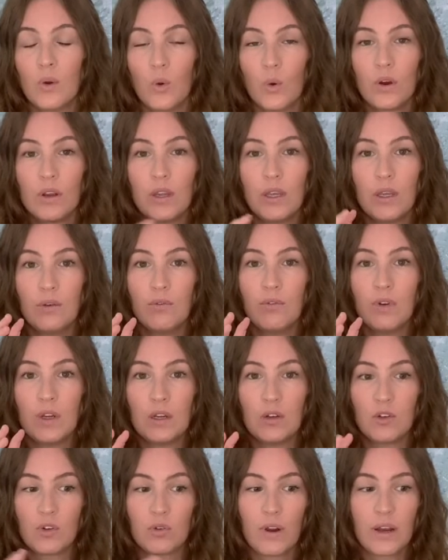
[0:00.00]
or evening
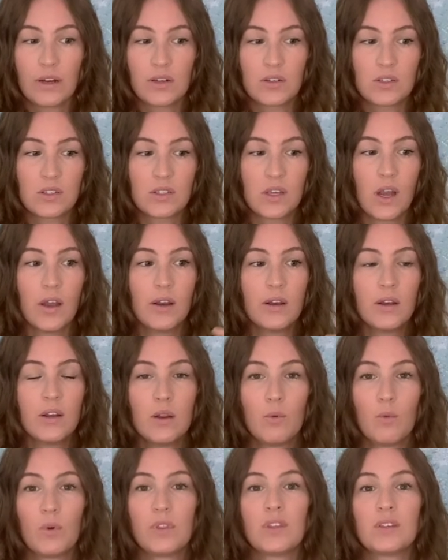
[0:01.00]
direct sun,
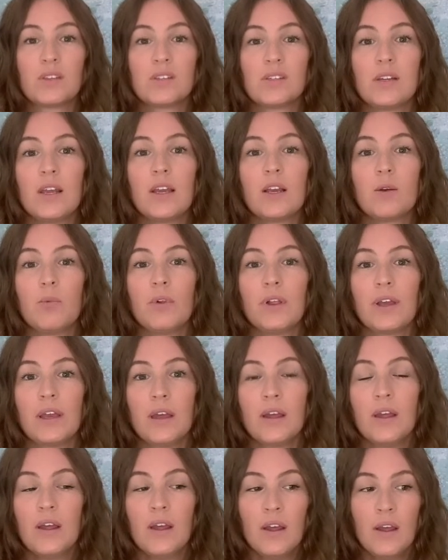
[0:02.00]
and with the snake plant,
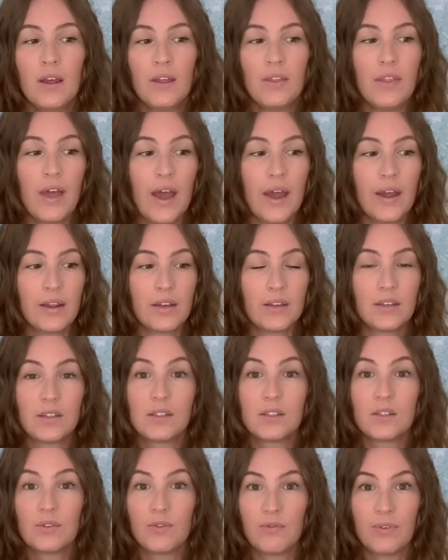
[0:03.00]
that
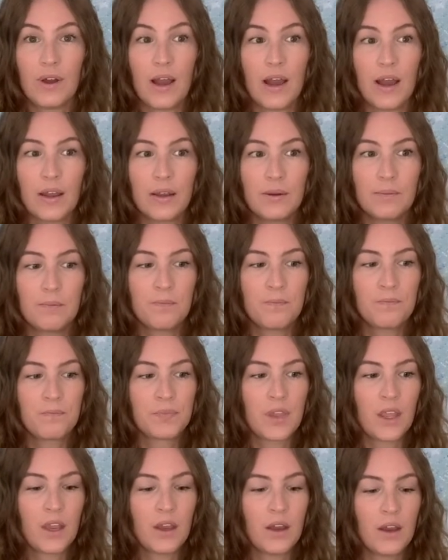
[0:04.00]
is fine
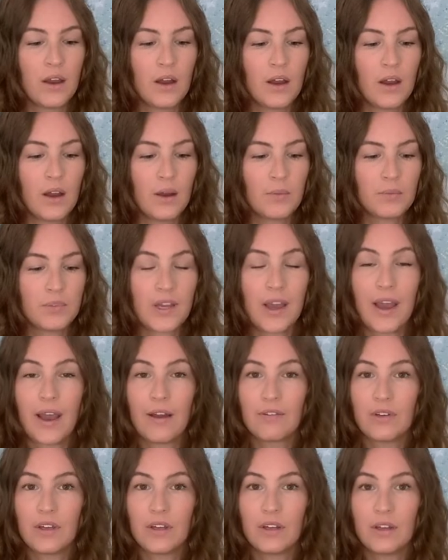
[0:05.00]
to have
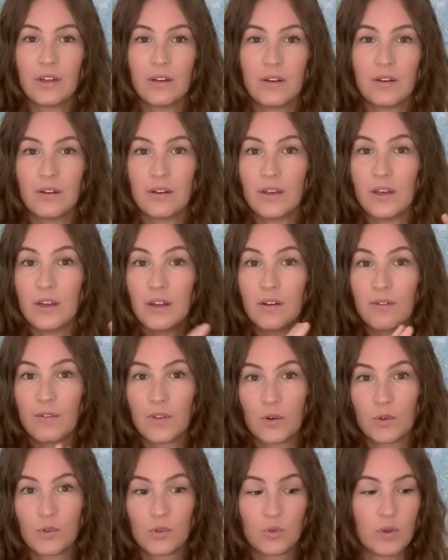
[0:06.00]
it in any of
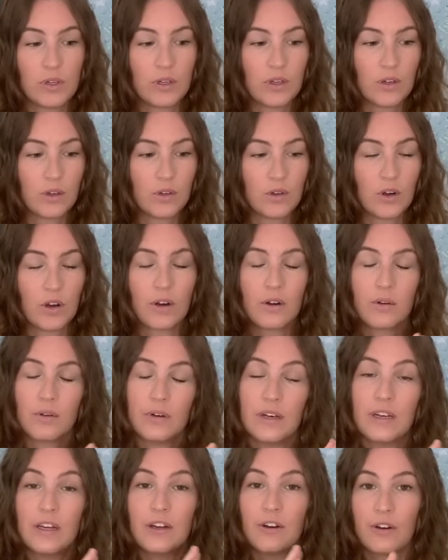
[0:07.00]
those windows or
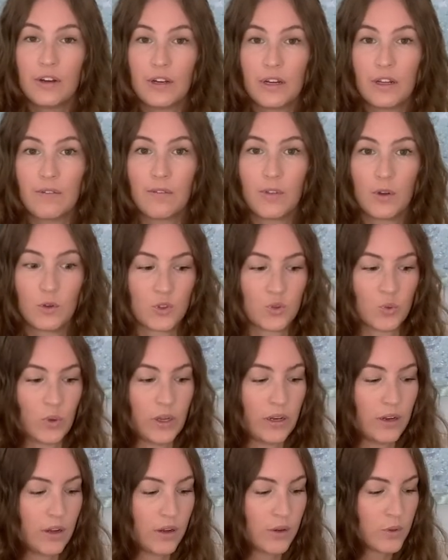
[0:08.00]
near any of those
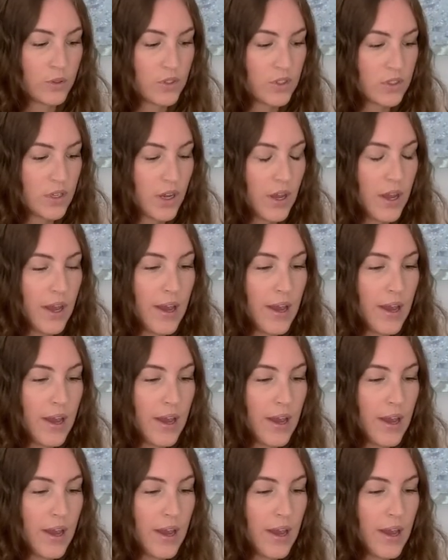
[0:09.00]
windows.